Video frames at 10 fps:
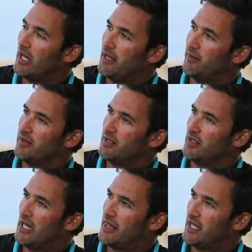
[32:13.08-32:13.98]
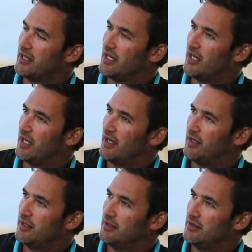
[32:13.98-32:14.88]
Well, I, I mean, I think that
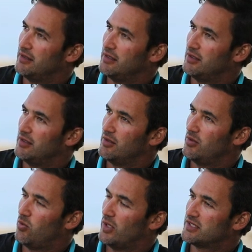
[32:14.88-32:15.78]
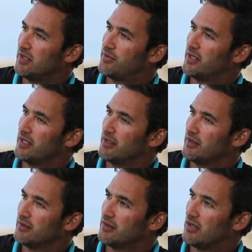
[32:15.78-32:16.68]
uh, once
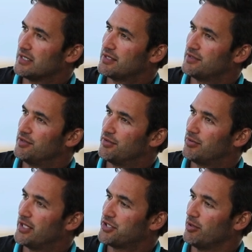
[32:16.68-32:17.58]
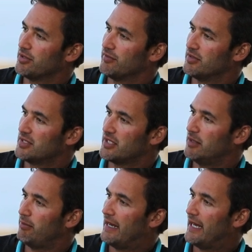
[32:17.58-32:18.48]
something crosses the threshold of the
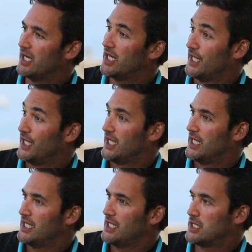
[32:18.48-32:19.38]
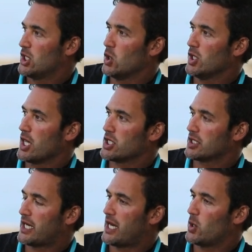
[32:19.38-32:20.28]
skin bag, it's a whole
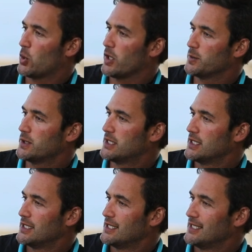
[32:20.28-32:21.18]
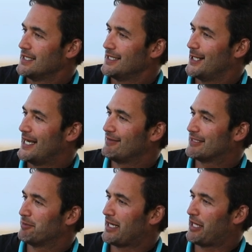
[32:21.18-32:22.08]
other can of worms. You know, having
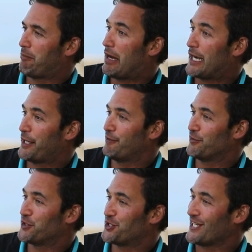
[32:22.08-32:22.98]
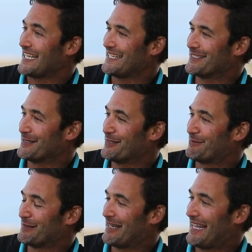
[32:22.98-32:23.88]
something in the pocket of your jeans is
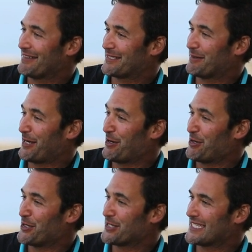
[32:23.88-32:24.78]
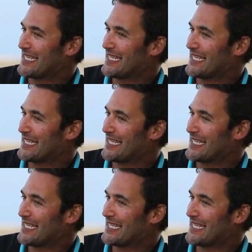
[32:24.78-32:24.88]
different than having something under your